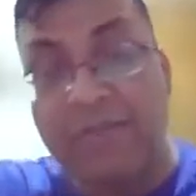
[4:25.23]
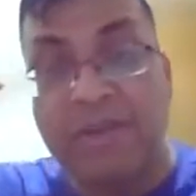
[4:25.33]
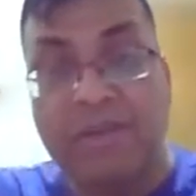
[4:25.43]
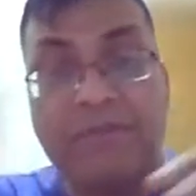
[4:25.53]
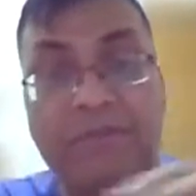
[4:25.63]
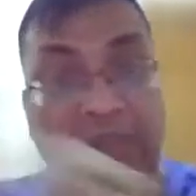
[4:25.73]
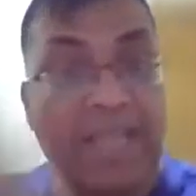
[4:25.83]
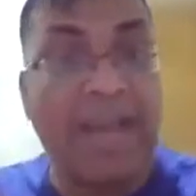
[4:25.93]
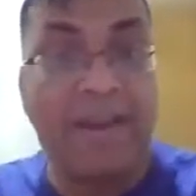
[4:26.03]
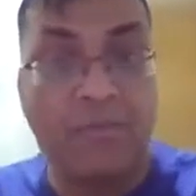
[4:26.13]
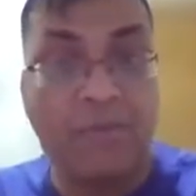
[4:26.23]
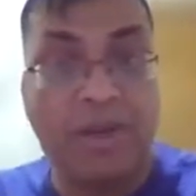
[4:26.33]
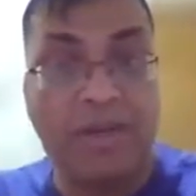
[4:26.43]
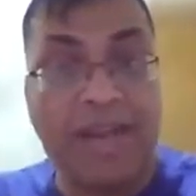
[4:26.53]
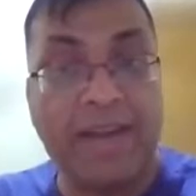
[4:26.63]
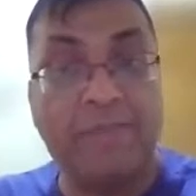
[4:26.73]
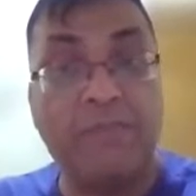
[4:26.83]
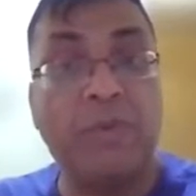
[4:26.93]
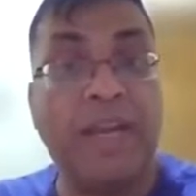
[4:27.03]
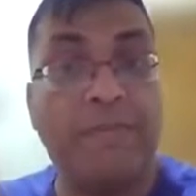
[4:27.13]
even with that one,
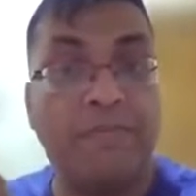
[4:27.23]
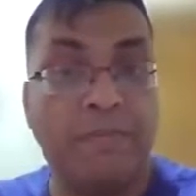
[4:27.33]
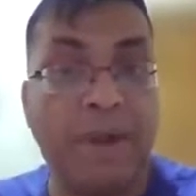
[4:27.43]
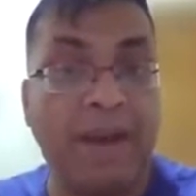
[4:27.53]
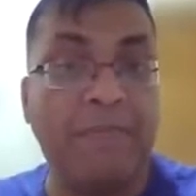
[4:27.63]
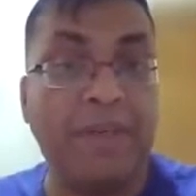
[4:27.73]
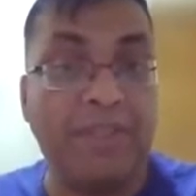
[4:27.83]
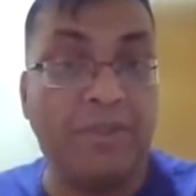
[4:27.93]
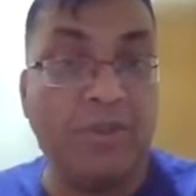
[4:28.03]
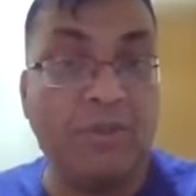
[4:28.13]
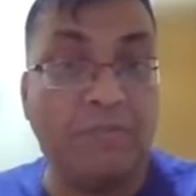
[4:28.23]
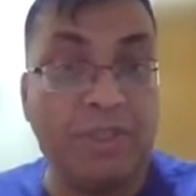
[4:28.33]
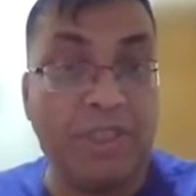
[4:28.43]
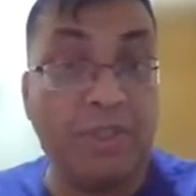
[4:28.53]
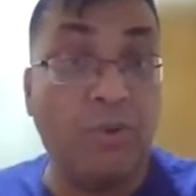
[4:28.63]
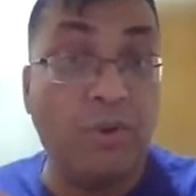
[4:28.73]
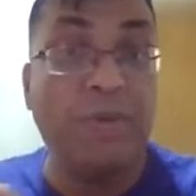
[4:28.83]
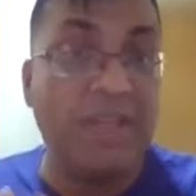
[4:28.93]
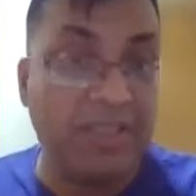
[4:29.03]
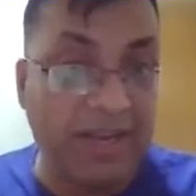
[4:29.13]
purchasing of machine
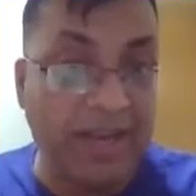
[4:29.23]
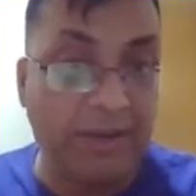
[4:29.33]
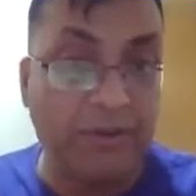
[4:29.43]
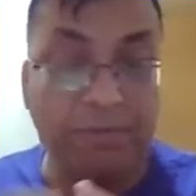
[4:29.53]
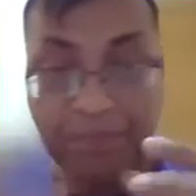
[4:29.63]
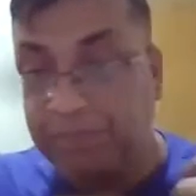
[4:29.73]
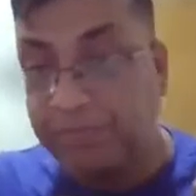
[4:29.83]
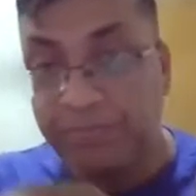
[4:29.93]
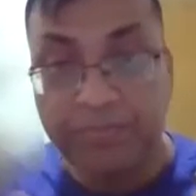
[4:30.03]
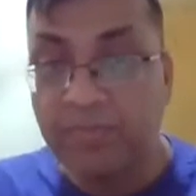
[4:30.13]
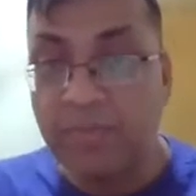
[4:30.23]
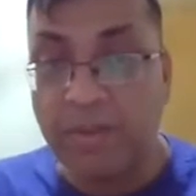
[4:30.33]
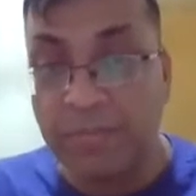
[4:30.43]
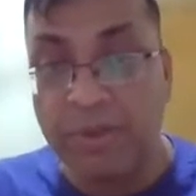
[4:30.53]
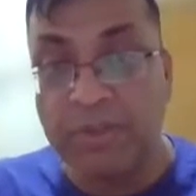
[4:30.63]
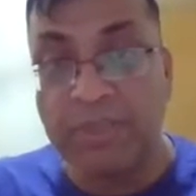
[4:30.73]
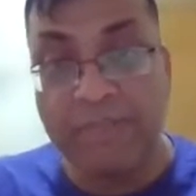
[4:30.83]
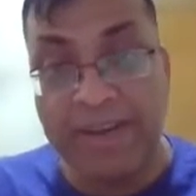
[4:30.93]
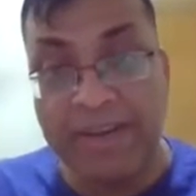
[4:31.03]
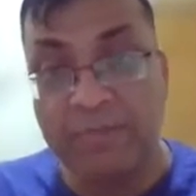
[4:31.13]
could be a scenario, because
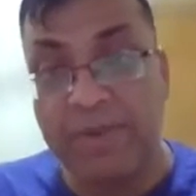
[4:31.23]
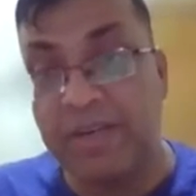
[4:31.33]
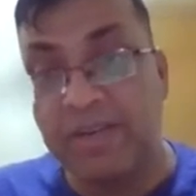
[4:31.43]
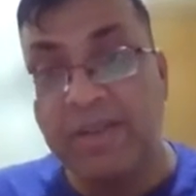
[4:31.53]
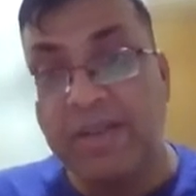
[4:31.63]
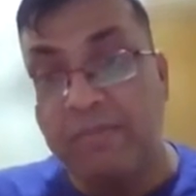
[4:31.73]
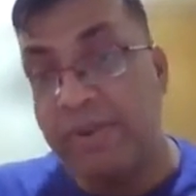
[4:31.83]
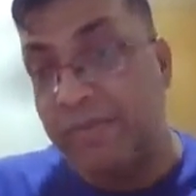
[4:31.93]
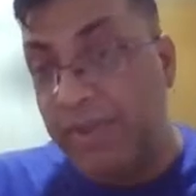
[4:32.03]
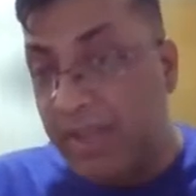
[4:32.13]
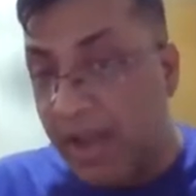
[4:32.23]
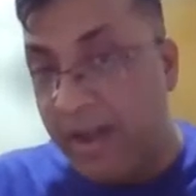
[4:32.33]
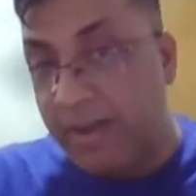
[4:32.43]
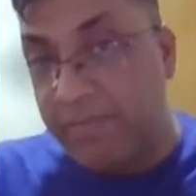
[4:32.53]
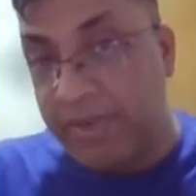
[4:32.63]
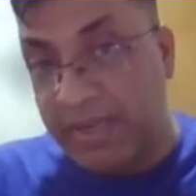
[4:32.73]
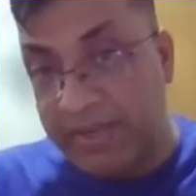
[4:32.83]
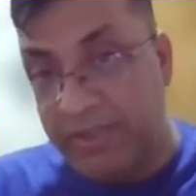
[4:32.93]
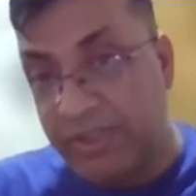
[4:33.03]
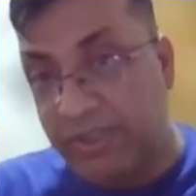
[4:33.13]
in management, when we are making
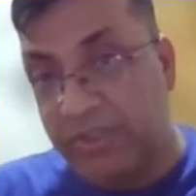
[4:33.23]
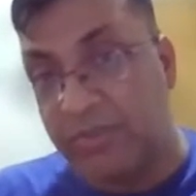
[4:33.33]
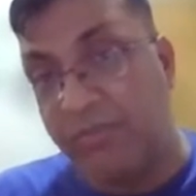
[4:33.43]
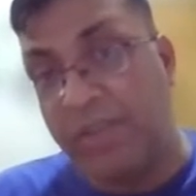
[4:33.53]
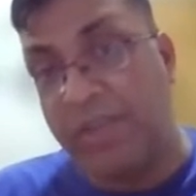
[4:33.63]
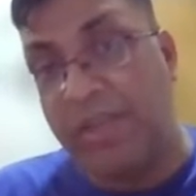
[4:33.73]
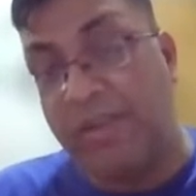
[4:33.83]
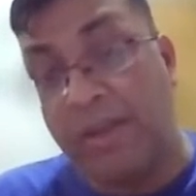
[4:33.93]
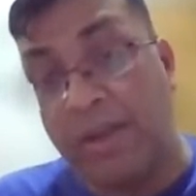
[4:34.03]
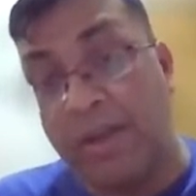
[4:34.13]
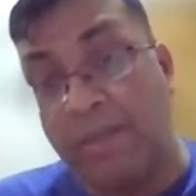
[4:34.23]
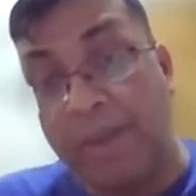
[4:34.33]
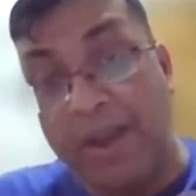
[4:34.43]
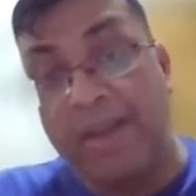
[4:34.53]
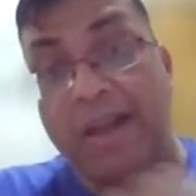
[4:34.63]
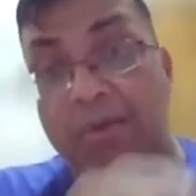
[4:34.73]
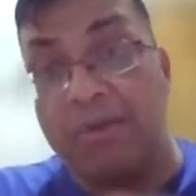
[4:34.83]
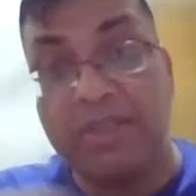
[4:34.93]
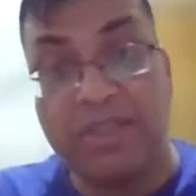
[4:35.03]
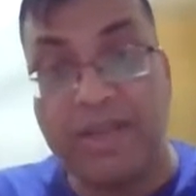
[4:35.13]
decisions, we are planning
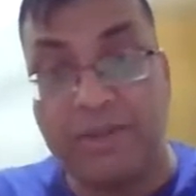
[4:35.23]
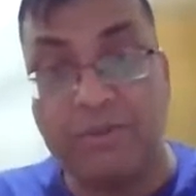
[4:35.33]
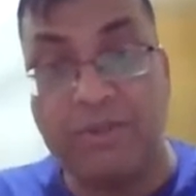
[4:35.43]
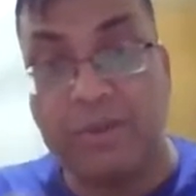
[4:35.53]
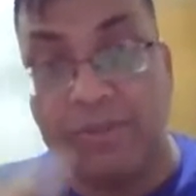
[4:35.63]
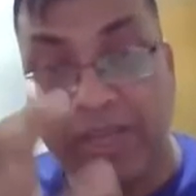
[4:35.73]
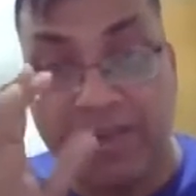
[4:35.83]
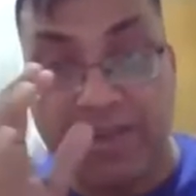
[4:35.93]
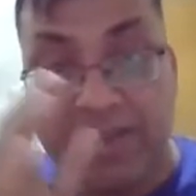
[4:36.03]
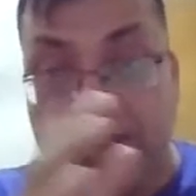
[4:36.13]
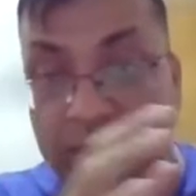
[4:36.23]
out the scenarios that, okay,